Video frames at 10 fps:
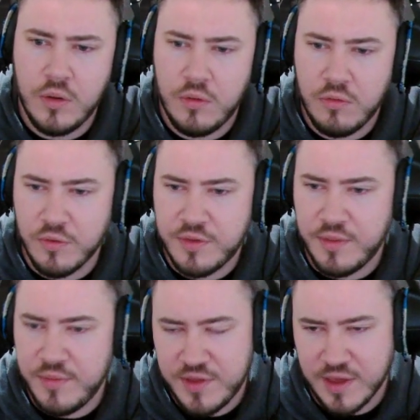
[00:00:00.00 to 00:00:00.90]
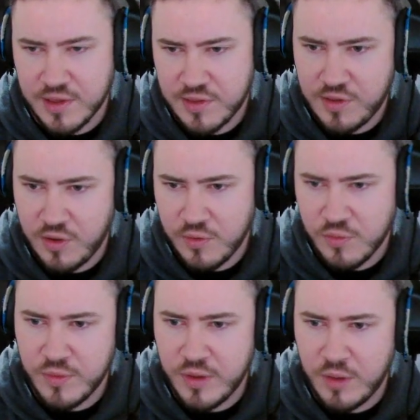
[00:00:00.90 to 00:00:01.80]
Rolled 76, so we'll
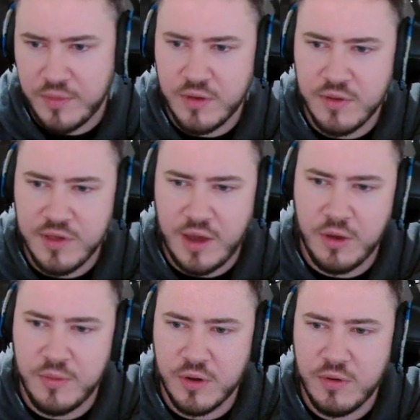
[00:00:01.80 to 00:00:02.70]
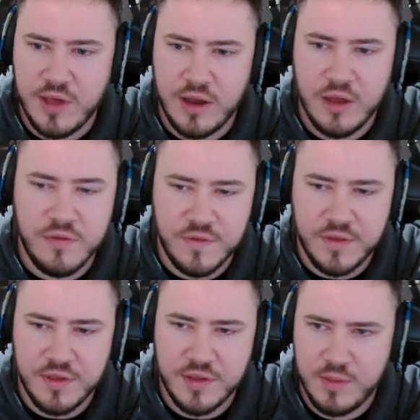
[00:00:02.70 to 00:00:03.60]
be opening queen jack. We open queen jack like
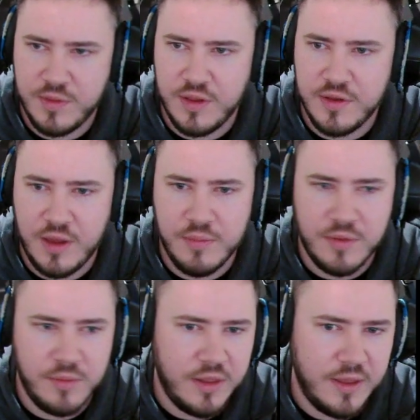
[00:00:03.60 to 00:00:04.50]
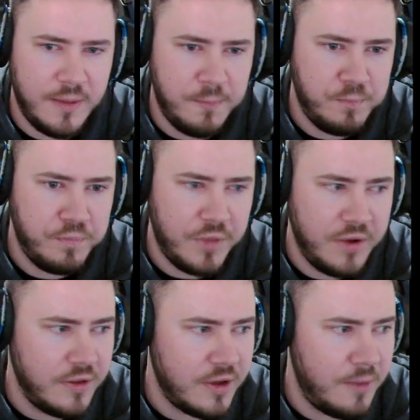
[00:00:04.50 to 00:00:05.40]
50-60% of the time, something like that,
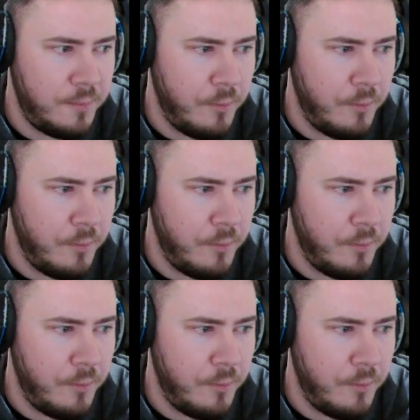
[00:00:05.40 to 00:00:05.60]
under the gun.